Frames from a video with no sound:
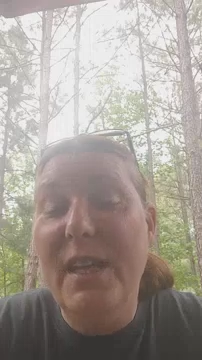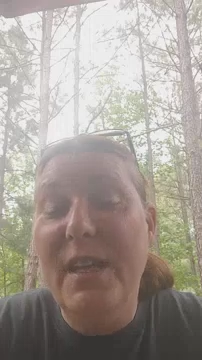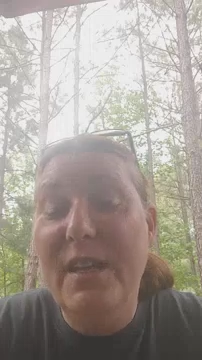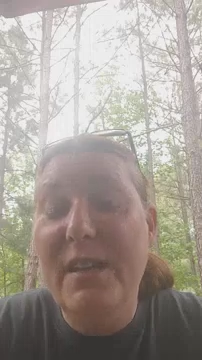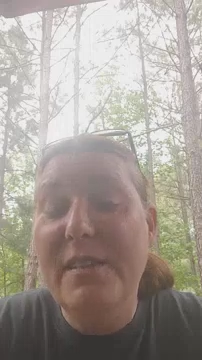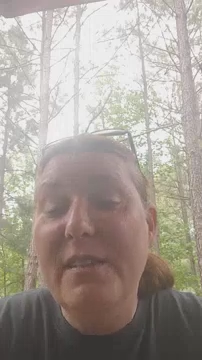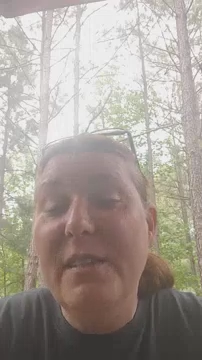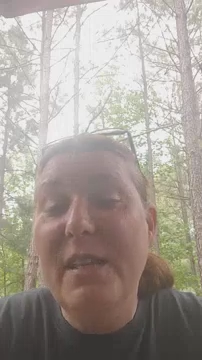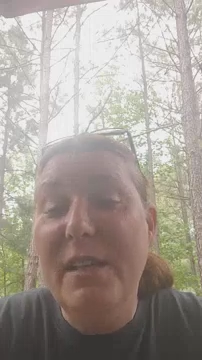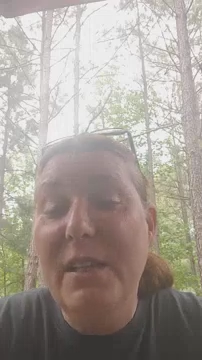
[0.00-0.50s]

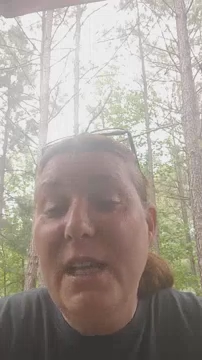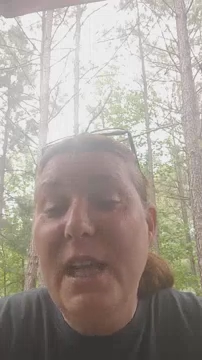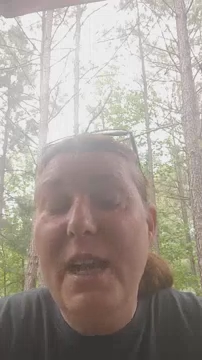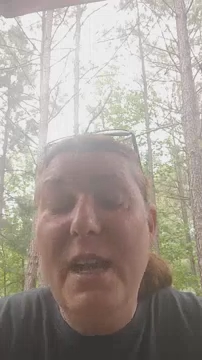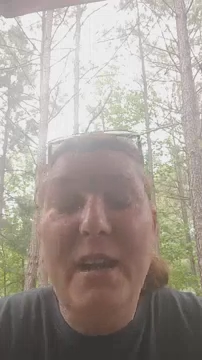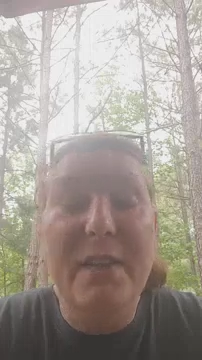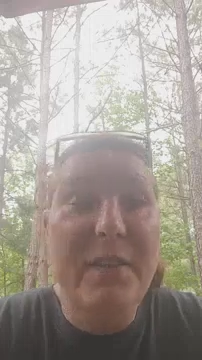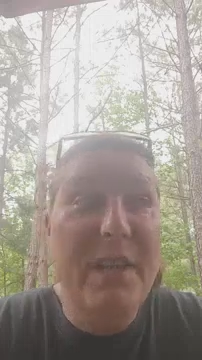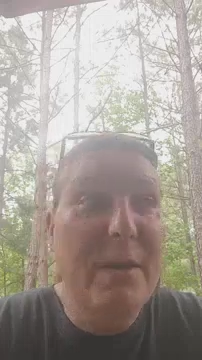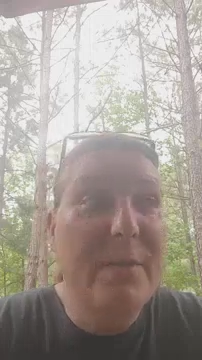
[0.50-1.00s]
Because,
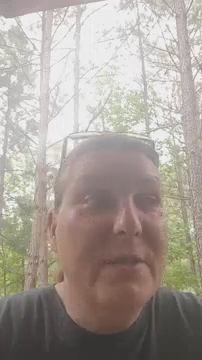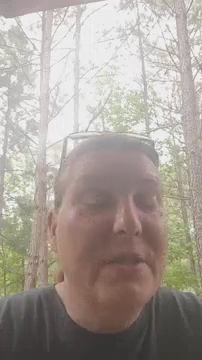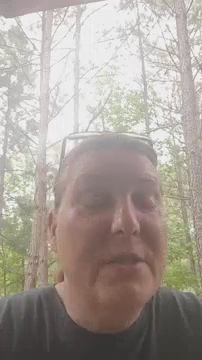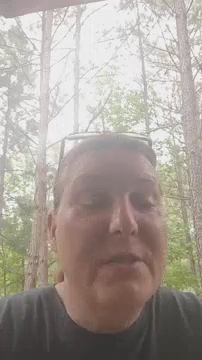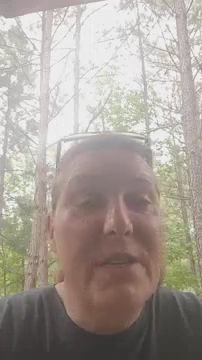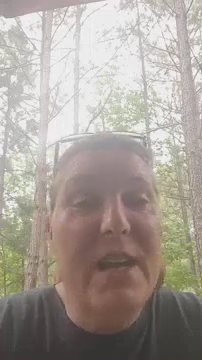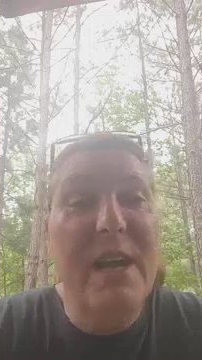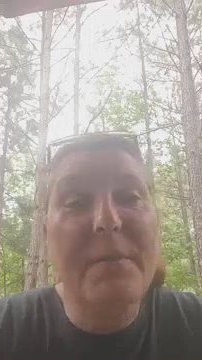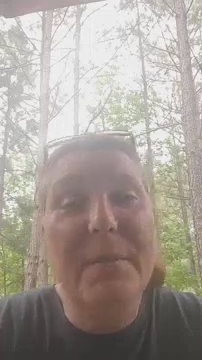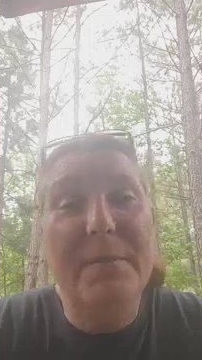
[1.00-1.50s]
yeah, there was a
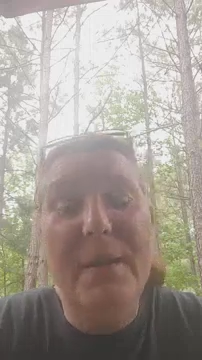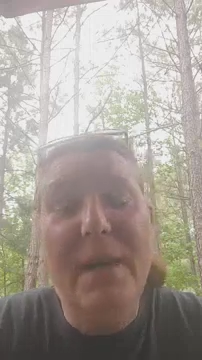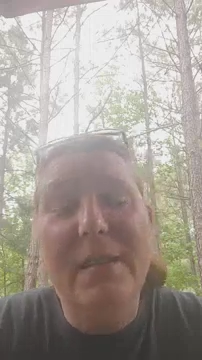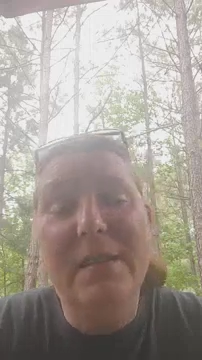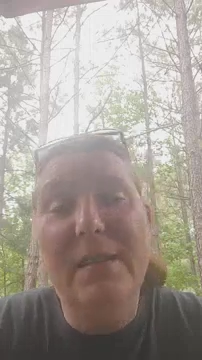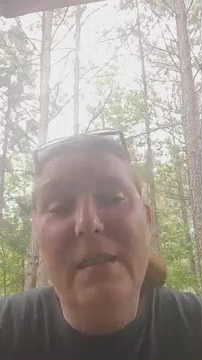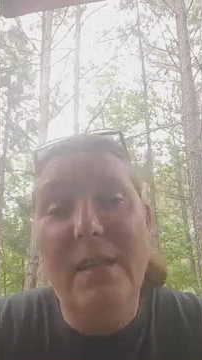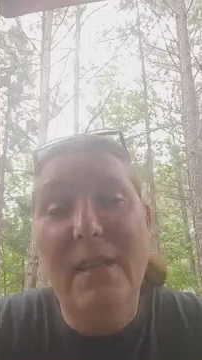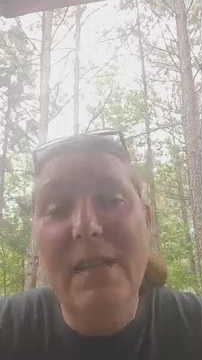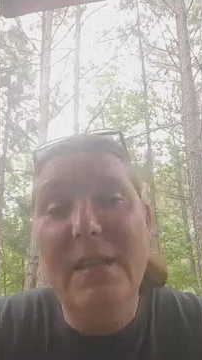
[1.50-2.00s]
time in my
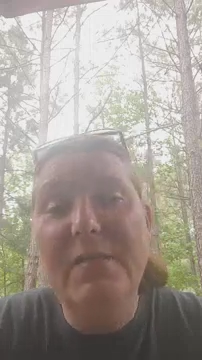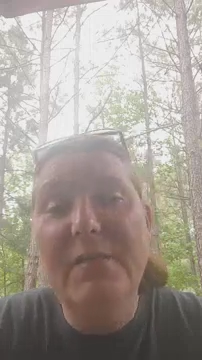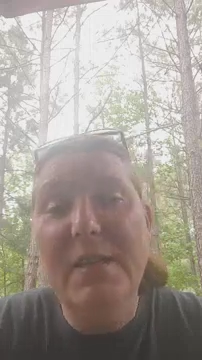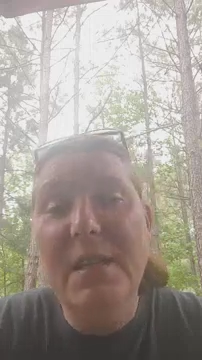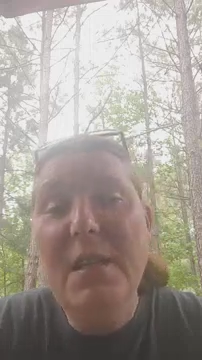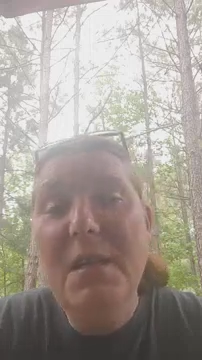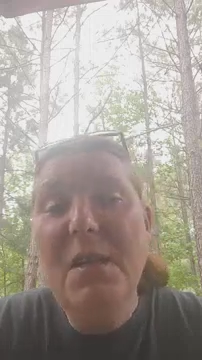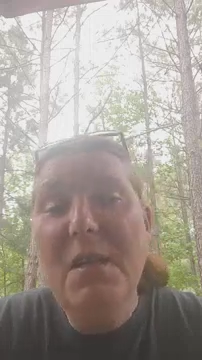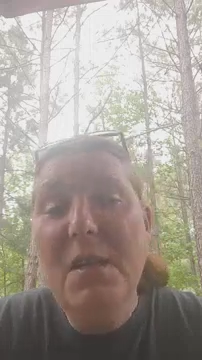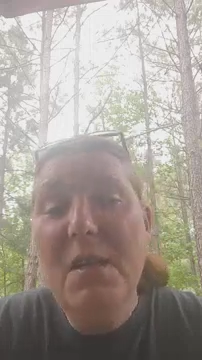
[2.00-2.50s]
life
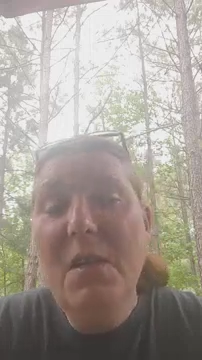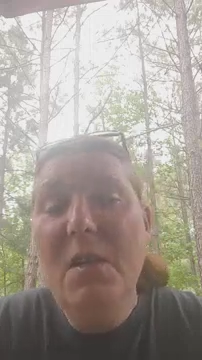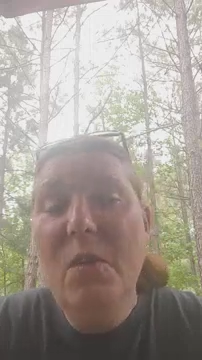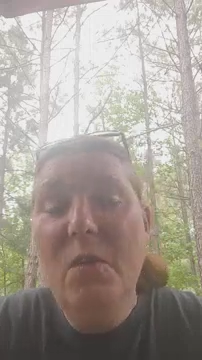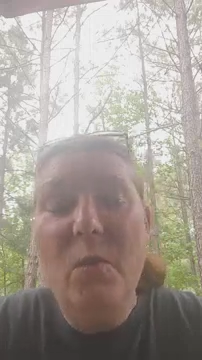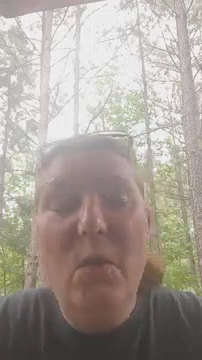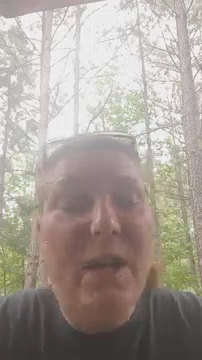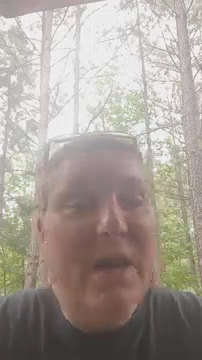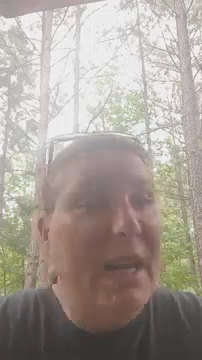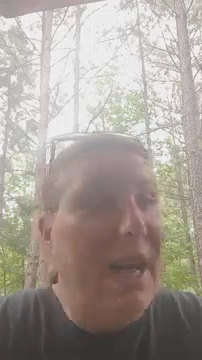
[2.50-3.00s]

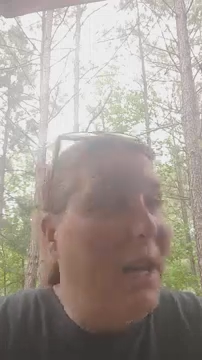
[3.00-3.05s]
when